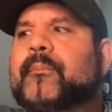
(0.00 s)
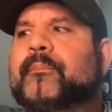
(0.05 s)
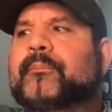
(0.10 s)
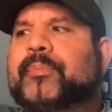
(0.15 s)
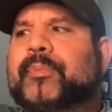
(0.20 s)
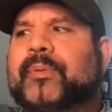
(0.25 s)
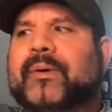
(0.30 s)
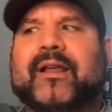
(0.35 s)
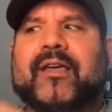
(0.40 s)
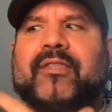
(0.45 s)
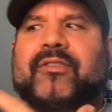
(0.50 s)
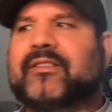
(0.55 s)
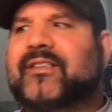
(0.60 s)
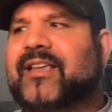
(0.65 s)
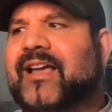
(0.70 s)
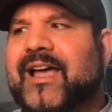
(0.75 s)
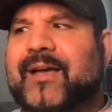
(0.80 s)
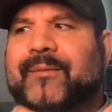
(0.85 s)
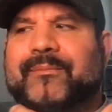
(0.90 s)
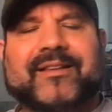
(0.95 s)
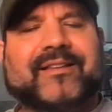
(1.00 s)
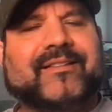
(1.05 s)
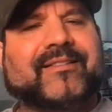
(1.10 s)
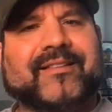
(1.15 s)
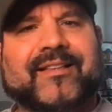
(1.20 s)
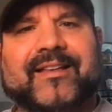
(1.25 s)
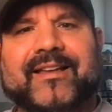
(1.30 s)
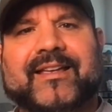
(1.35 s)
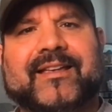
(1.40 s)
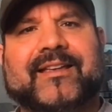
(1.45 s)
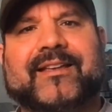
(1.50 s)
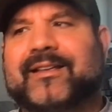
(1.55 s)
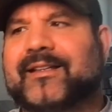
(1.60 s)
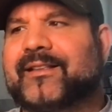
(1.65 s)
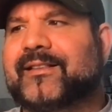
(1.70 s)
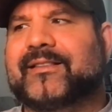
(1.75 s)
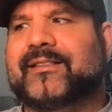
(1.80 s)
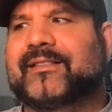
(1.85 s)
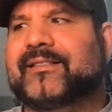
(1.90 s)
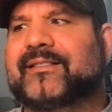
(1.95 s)
But other times it's like
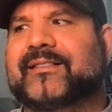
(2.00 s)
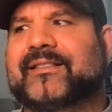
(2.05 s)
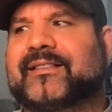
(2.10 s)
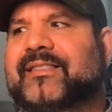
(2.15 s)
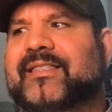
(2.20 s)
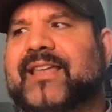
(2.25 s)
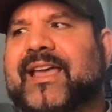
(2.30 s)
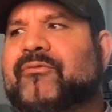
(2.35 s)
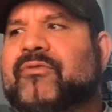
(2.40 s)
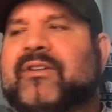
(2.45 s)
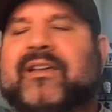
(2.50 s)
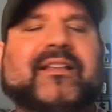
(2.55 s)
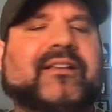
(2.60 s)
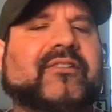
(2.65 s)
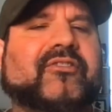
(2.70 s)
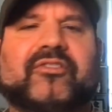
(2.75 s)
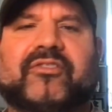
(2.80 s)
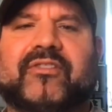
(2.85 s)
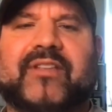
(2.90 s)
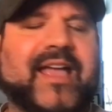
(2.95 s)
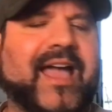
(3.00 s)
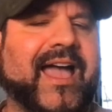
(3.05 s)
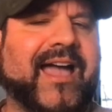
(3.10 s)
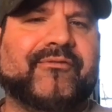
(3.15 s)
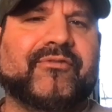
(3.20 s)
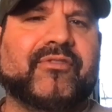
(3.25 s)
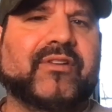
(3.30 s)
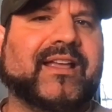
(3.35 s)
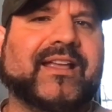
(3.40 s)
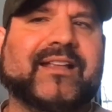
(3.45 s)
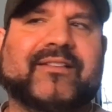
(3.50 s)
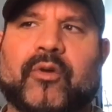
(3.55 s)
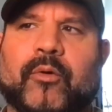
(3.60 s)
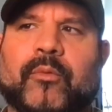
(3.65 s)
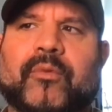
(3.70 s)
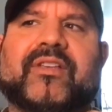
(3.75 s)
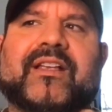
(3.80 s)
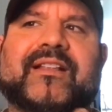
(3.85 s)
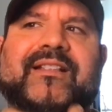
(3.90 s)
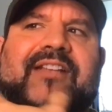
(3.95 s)
they really just have, it's
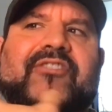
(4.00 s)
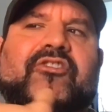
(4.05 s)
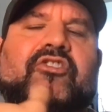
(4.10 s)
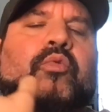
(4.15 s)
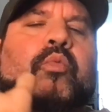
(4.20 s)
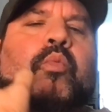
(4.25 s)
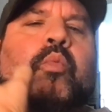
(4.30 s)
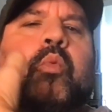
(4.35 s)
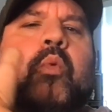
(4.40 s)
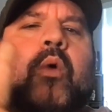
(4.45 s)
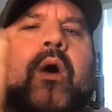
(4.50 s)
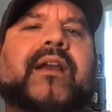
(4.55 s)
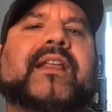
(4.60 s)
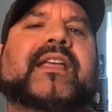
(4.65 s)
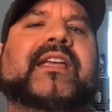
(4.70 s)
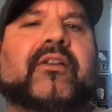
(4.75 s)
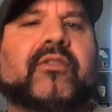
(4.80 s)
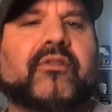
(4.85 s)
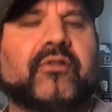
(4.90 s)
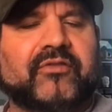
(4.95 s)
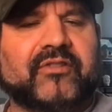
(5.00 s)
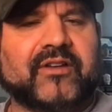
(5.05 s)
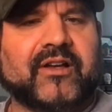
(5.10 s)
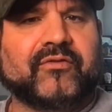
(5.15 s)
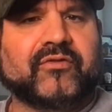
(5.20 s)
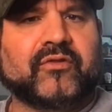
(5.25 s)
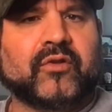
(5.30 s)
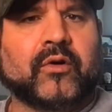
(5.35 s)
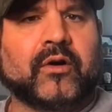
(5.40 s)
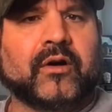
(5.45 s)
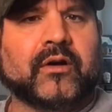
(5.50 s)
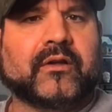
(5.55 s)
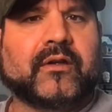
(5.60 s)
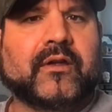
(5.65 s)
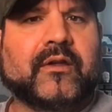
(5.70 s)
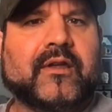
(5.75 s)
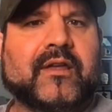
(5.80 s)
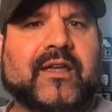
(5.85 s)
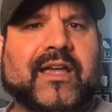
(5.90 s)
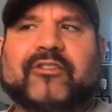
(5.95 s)
almost like they just want to hear their self talk.
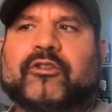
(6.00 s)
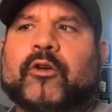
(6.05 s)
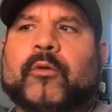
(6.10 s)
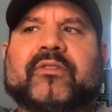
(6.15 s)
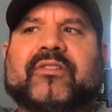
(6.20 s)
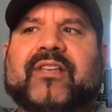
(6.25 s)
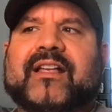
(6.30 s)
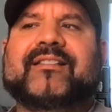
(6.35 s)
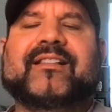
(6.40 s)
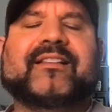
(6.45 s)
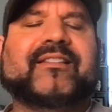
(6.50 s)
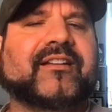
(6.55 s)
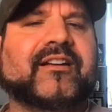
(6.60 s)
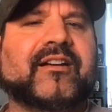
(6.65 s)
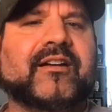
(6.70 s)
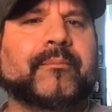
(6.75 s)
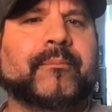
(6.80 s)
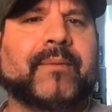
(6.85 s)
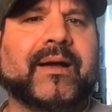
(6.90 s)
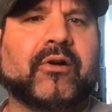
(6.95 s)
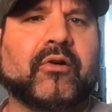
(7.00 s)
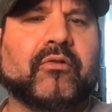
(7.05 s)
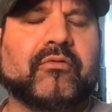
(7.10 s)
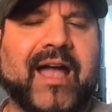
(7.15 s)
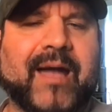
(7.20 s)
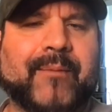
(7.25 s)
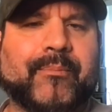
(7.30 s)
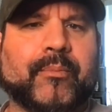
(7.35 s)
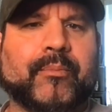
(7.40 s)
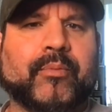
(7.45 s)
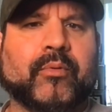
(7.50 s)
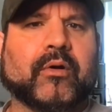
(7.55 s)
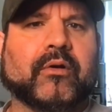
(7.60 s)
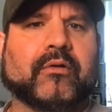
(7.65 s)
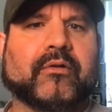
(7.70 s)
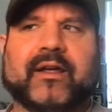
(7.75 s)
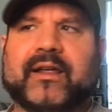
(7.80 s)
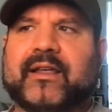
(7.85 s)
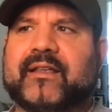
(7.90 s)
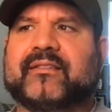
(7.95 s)
It's almost like listening to Michael Rappaport,
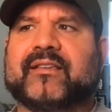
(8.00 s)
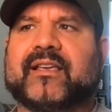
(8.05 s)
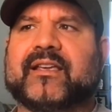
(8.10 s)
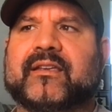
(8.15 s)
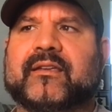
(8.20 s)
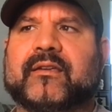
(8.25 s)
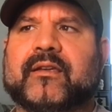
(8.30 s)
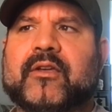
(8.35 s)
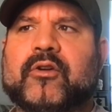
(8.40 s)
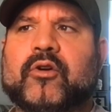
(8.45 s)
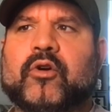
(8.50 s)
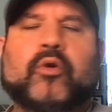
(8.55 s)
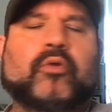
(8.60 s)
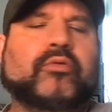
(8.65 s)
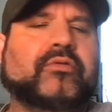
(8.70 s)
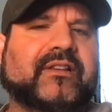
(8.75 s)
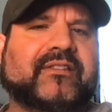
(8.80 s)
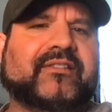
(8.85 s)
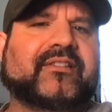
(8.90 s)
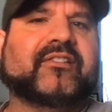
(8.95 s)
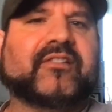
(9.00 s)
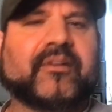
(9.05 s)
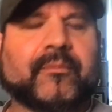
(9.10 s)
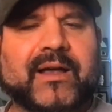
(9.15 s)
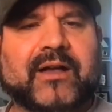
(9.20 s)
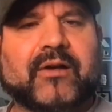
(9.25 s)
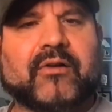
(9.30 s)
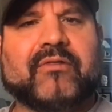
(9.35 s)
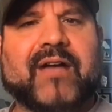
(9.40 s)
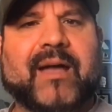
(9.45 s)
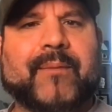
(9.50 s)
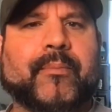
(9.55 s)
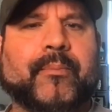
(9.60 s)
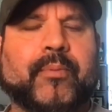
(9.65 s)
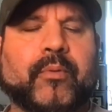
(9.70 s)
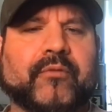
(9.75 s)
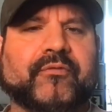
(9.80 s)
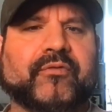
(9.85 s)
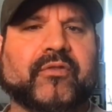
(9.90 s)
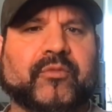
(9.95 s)
right? It's like, who listens to Michael
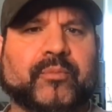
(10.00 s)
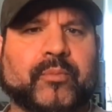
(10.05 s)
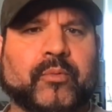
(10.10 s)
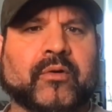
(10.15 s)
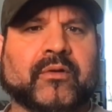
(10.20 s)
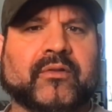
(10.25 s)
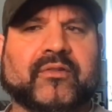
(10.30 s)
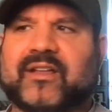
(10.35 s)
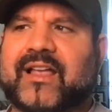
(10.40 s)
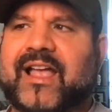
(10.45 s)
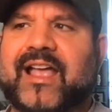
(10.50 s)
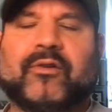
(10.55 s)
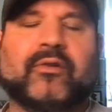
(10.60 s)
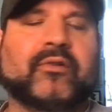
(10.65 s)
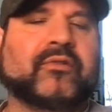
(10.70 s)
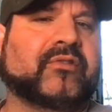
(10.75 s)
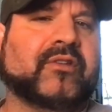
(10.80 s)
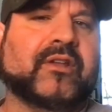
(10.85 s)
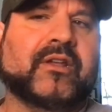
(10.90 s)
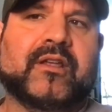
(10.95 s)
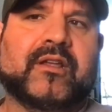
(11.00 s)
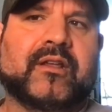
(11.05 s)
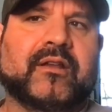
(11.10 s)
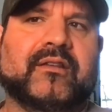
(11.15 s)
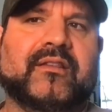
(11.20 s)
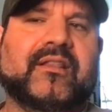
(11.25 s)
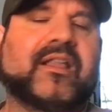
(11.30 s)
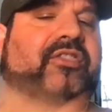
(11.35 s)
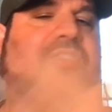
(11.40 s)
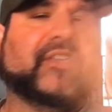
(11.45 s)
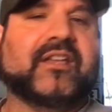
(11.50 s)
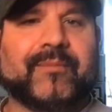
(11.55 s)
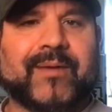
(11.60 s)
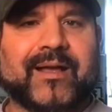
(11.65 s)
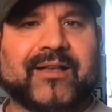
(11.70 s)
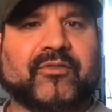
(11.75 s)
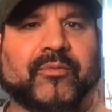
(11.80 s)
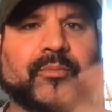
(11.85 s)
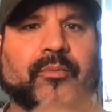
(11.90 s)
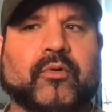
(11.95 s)
Rappaport for sports? The guy knows nothing
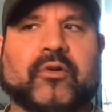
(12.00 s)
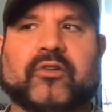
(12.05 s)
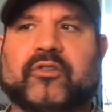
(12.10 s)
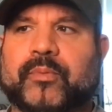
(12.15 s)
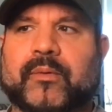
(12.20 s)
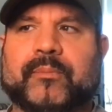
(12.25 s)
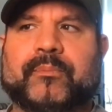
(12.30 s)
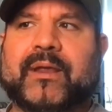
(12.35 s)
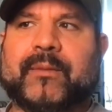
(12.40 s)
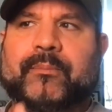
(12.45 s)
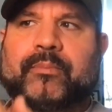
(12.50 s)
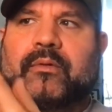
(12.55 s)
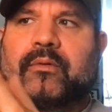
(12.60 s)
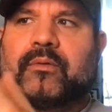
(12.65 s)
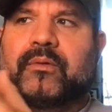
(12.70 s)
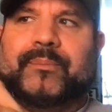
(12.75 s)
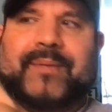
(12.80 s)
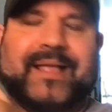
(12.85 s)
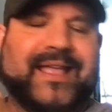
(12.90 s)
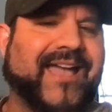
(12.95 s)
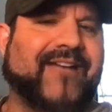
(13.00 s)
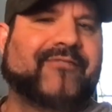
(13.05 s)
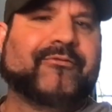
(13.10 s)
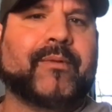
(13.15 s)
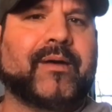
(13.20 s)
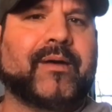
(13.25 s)
about sports, but people, they have him